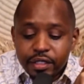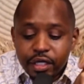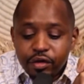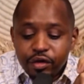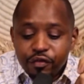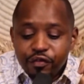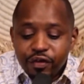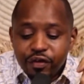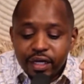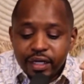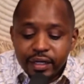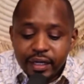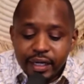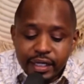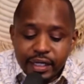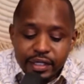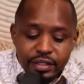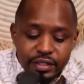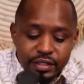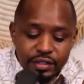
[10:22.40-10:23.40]
you're feeling
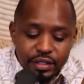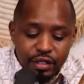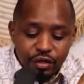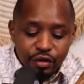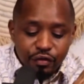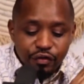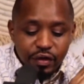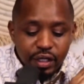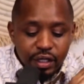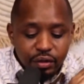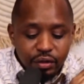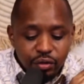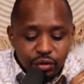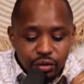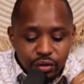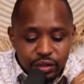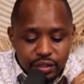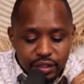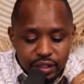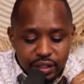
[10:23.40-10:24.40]
nice, say you're feeling
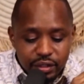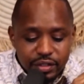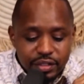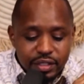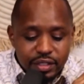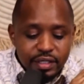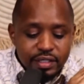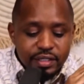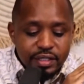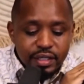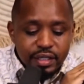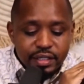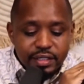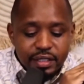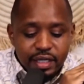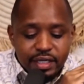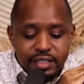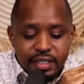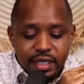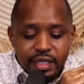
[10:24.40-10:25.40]
good. Then you say
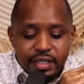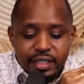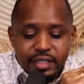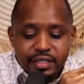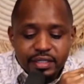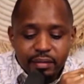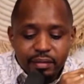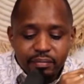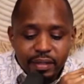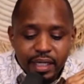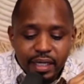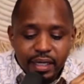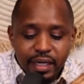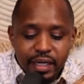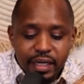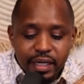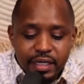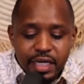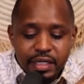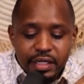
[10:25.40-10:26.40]
Asante
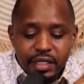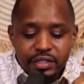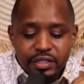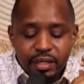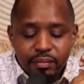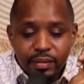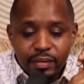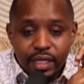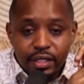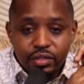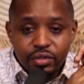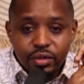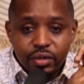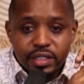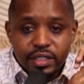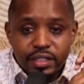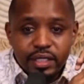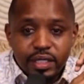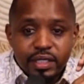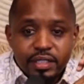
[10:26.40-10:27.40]
Samia, Asante Samia. So
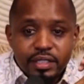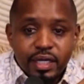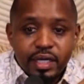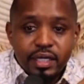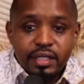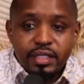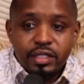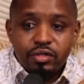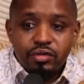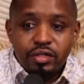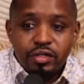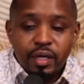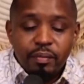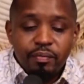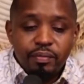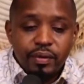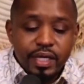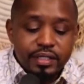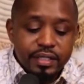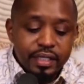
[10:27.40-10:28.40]
I say Asante to
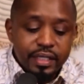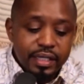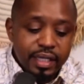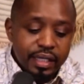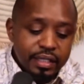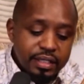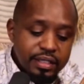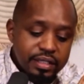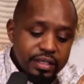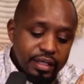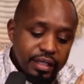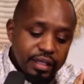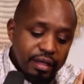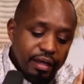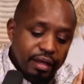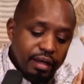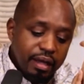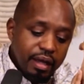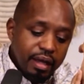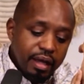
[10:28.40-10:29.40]
their president.
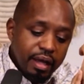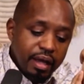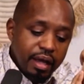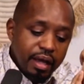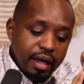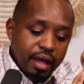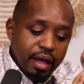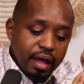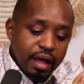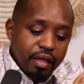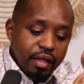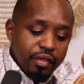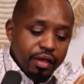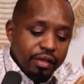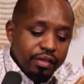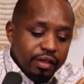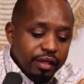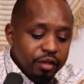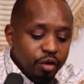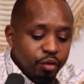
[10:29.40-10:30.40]

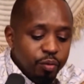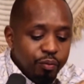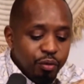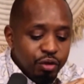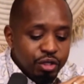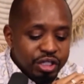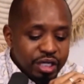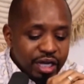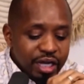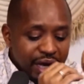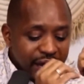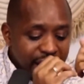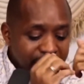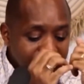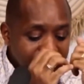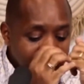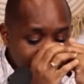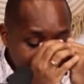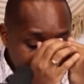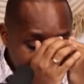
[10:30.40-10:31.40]
Then they'll push
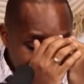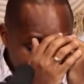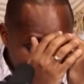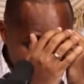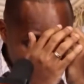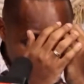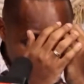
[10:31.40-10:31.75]
hard and